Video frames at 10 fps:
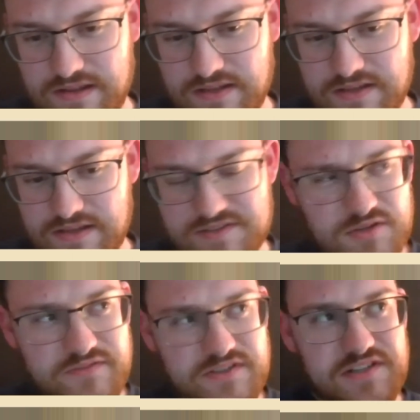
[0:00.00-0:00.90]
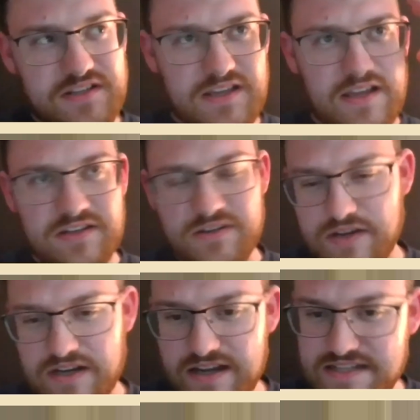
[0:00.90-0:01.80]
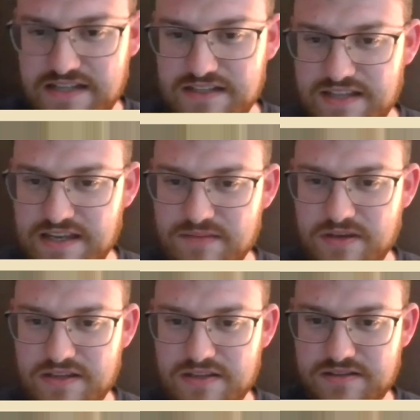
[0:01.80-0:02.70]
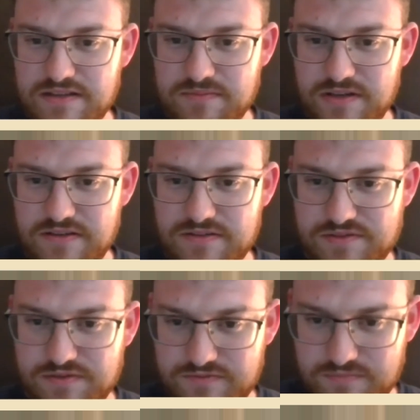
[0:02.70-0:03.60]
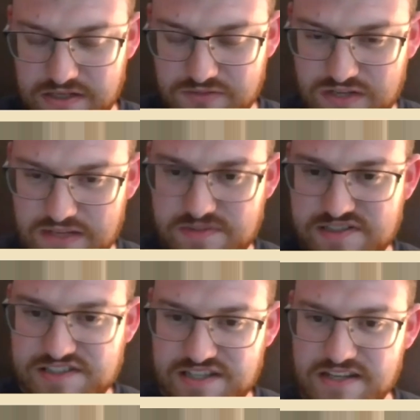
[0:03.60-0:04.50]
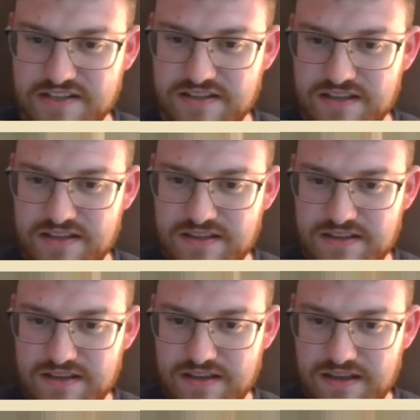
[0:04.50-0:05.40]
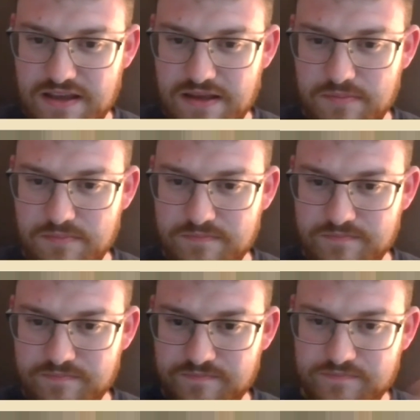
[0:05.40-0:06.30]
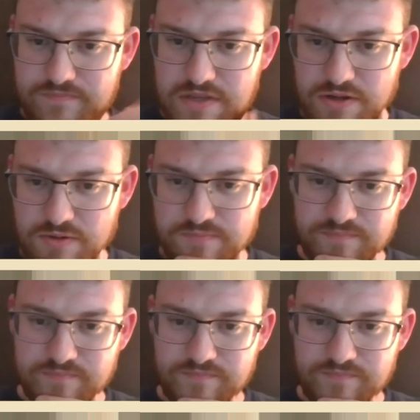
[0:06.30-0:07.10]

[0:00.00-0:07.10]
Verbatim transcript: ideal thing in my sort of my dreams to see it, you know.